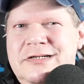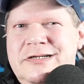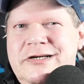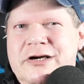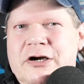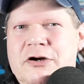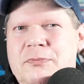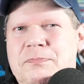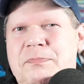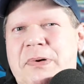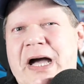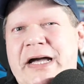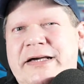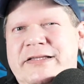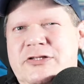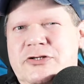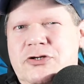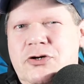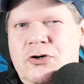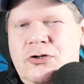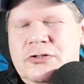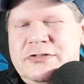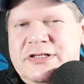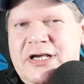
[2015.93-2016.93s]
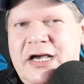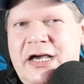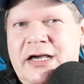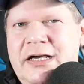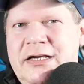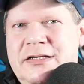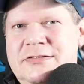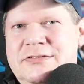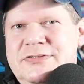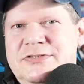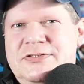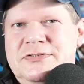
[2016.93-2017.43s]
You know, back in the old
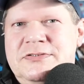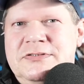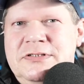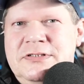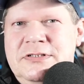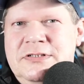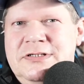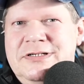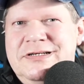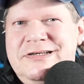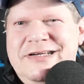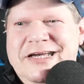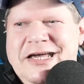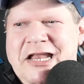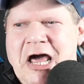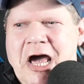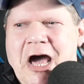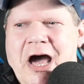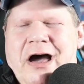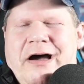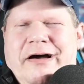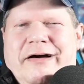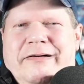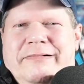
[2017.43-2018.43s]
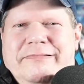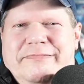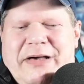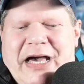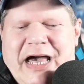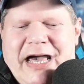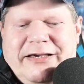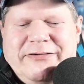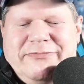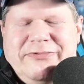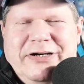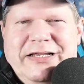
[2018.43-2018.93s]
days. You know,
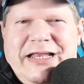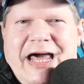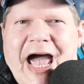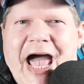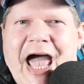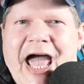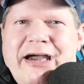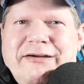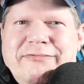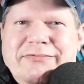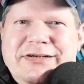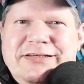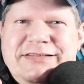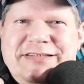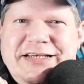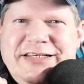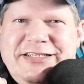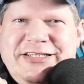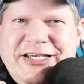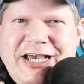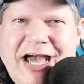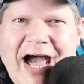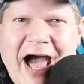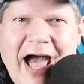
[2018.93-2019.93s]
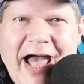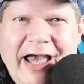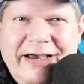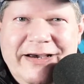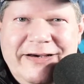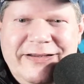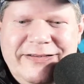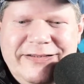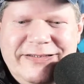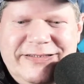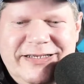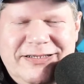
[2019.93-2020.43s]
back when I was a
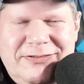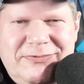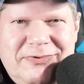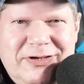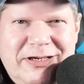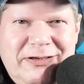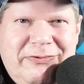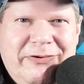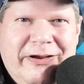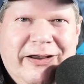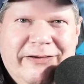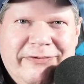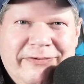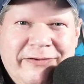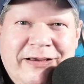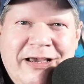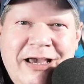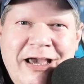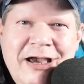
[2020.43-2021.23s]
child and we were,